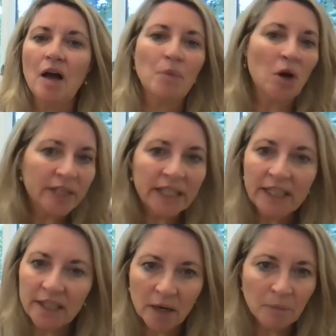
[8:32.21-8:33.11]

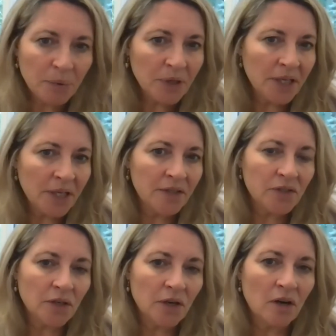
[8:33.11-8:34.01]
Marquee
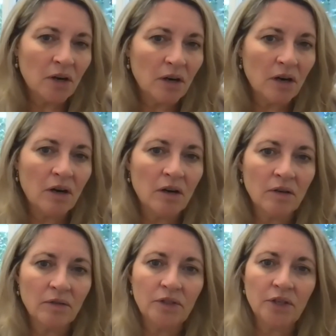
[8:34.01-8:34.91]
companies are,
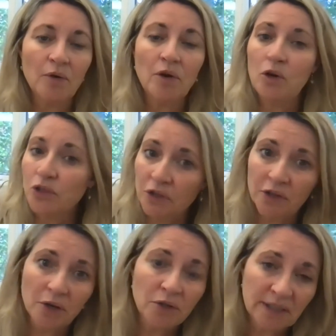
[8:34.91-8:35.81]
a lot of
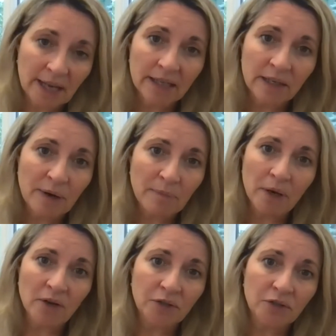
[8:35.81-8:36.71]
those sadly went
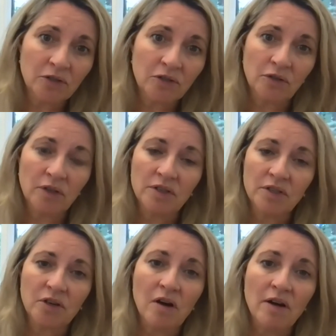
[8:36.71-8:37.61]
bust during this
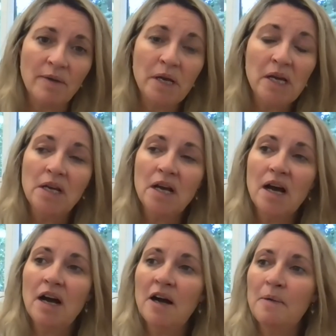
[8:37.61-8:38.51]
time.
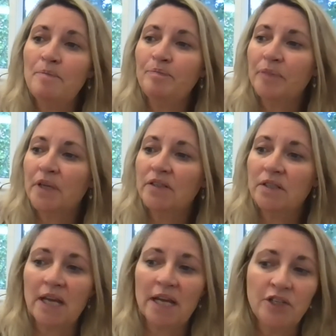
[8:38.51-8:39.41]

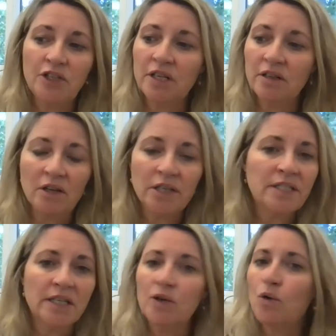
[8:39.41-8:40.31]
Staging,
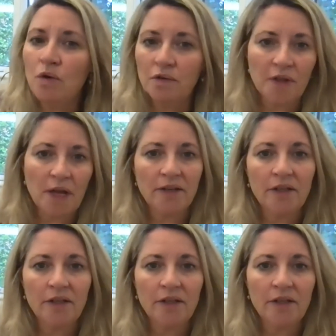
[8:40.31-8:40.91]
lighting, all of that.